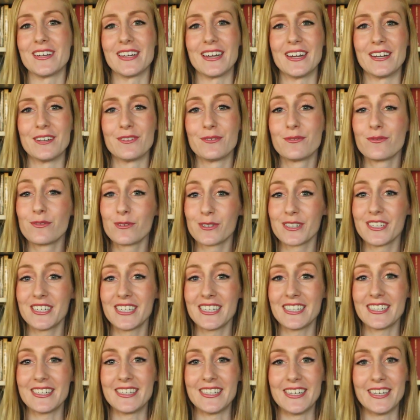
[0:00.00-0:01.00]
again
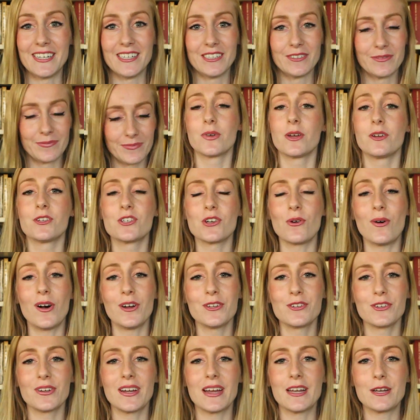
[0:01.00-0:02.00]
fertility. So
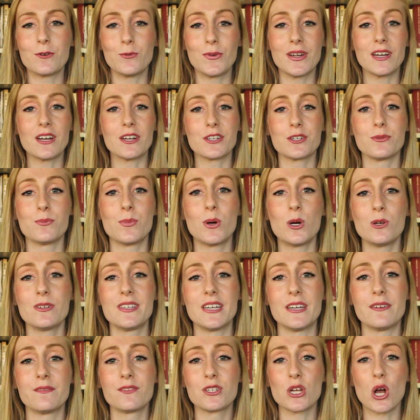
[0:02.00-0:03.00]
altogether we got the
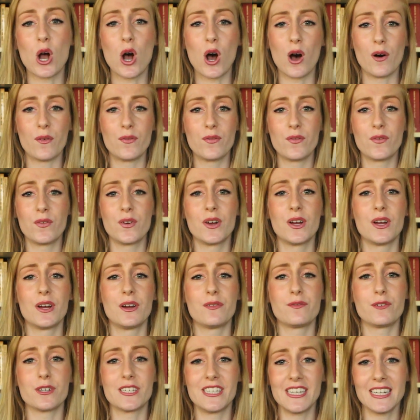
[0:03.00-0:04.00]
motives of
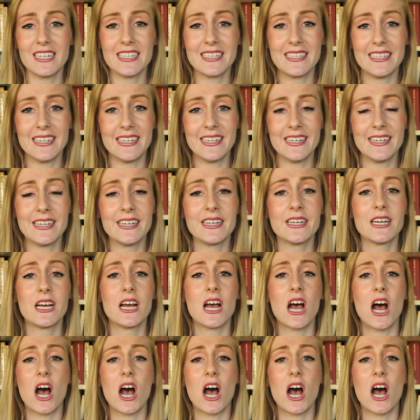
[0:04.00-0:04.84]
fertility,